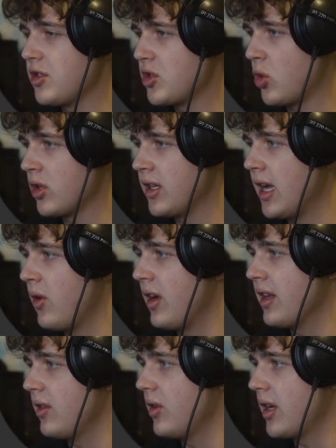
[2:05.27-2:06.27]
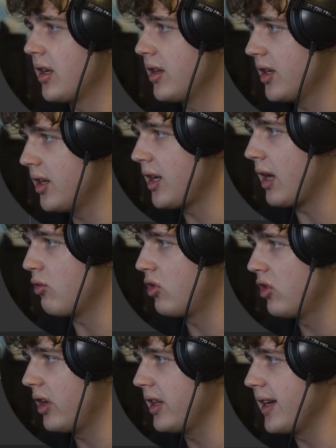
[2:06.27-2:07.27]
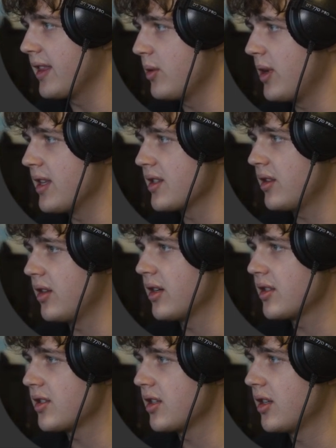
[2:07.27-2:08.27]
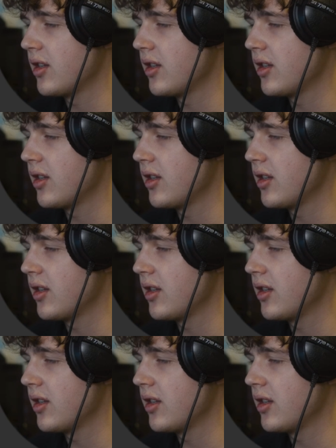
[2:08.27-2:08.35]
sorted out and looking good, I really like the way this looks.